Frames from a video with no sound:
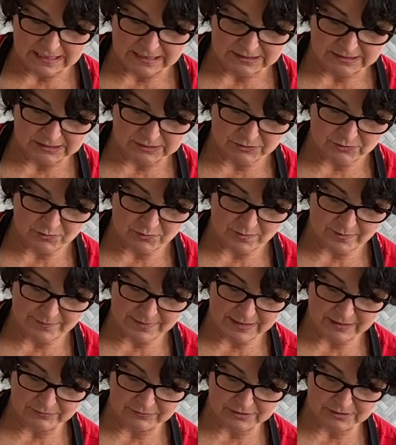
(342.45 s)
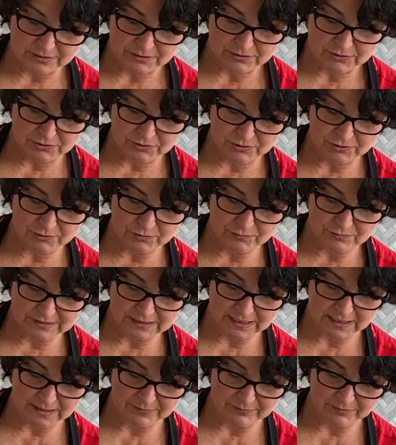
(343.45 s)
So about 2
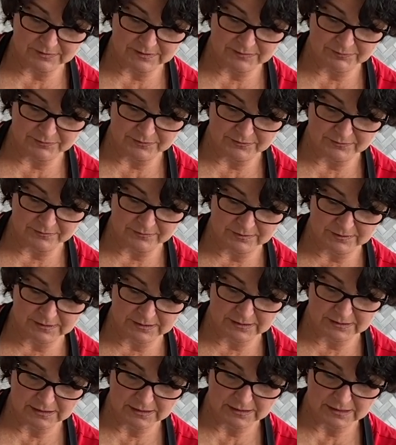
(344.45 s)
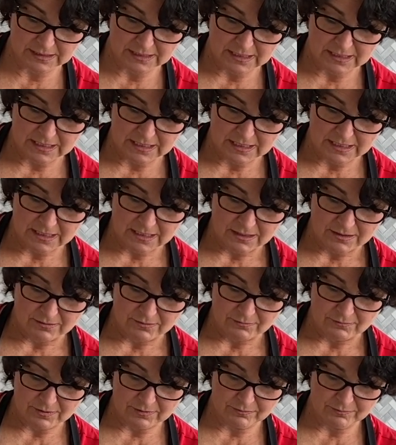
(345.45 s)
tablespoons
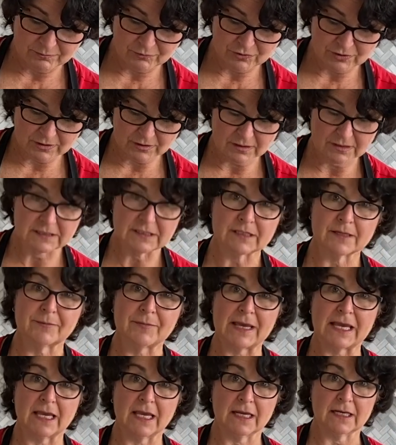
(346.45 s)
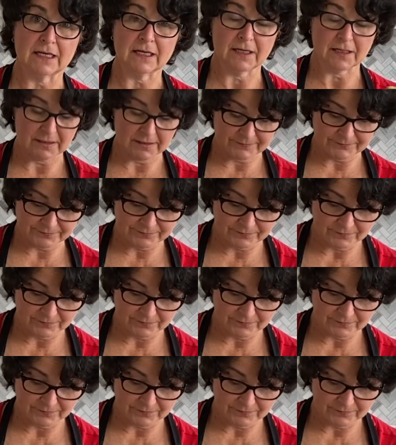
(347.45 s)
we would put onto the pan here.